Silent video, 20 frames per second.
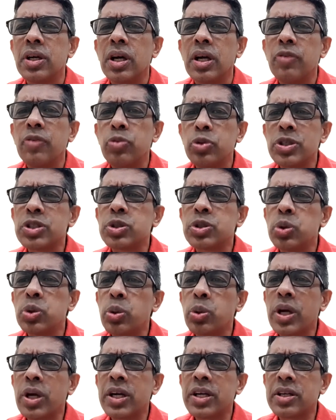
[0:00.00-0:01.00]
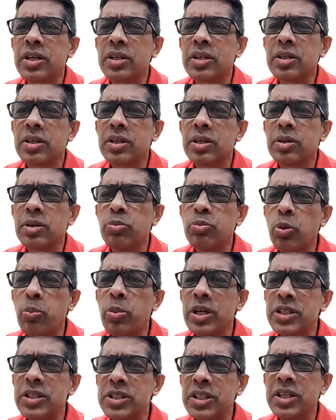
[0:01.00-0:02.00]
if you just look at
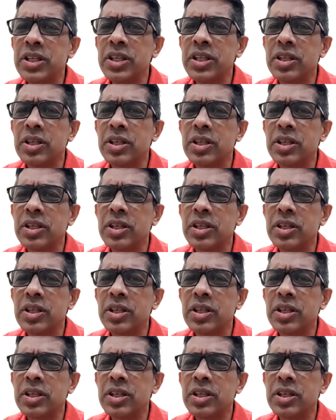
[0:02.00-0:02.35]
Mumbai city,